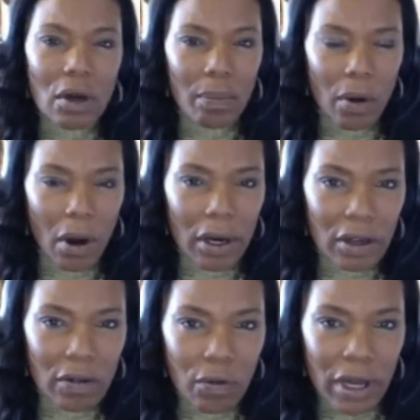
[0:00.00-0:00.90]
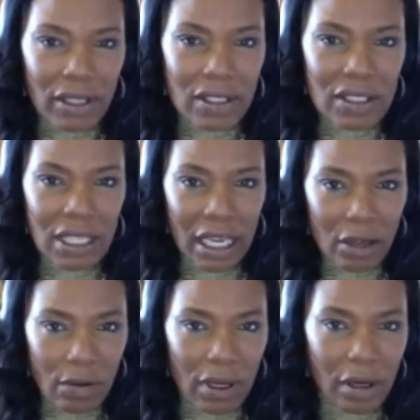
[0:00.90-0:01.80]
part of what's
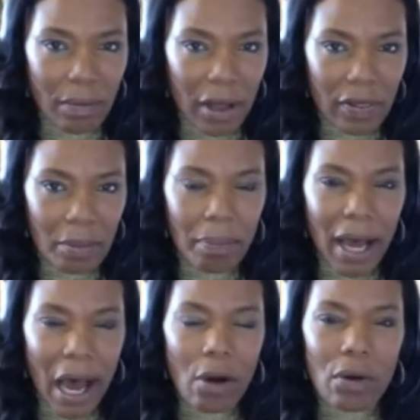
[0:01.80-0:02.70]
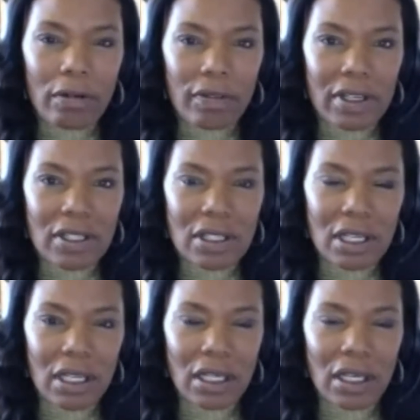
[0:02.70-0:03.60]
sacred about the power of
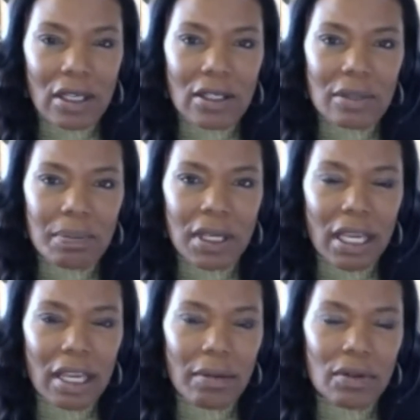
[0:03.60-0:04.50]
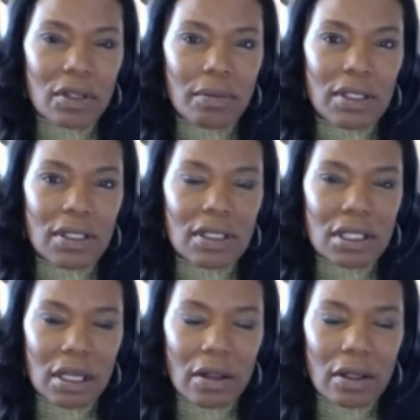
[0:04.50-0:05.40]
listening is being able to be
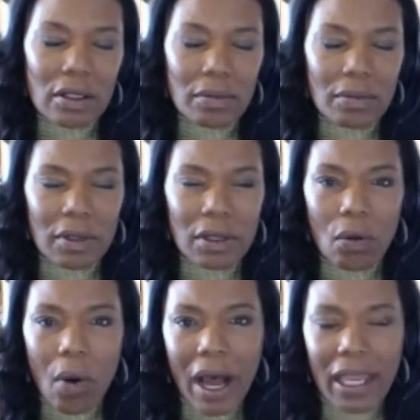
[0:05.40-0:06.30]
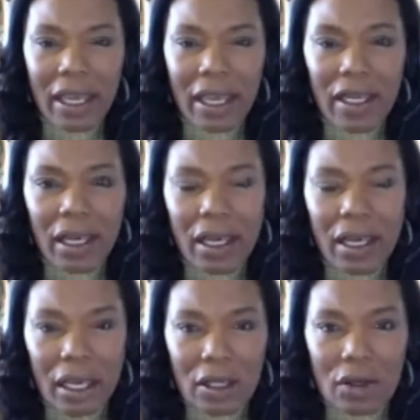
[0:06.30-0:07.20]
still and to be quiet,
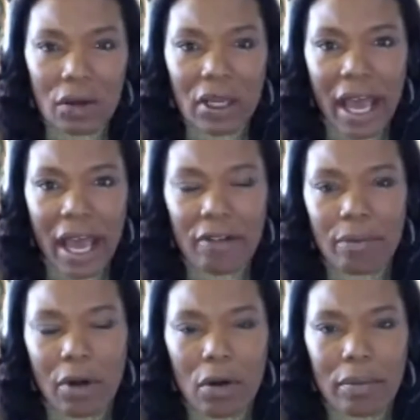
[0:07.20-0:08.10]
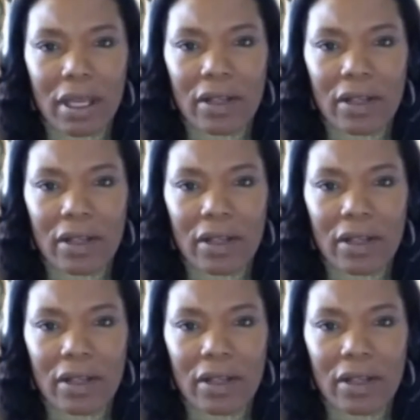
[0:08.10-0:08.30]
and you know, to have moments